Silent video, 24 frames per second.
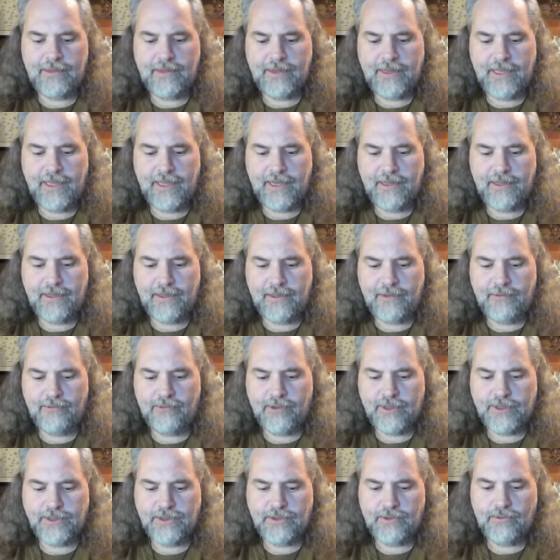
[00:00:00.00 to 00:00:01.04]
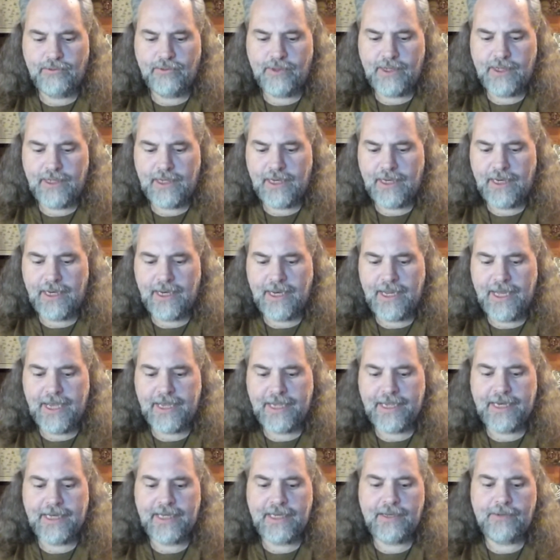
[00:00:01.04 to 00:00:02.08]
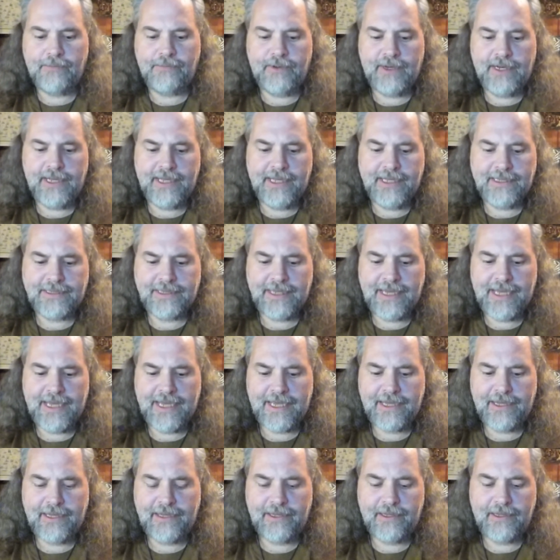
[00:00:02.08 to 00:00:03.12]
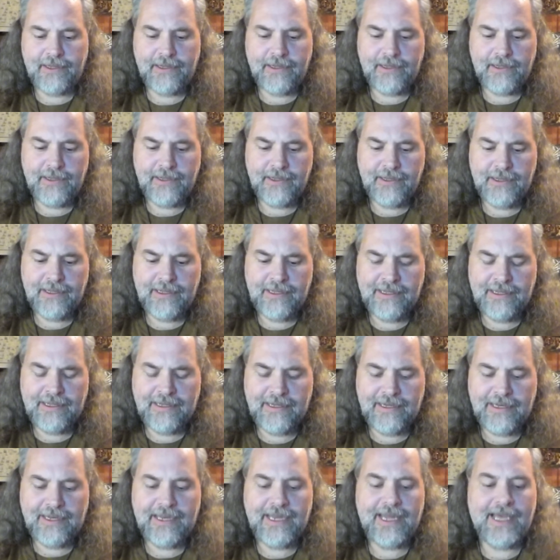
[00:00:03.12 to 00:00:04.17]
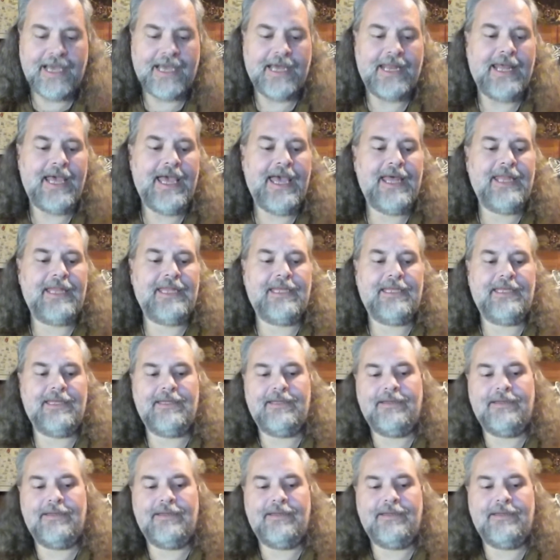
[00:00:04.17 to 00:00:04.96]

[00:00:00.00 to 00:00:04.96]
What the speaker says: That once you lock it into place like that.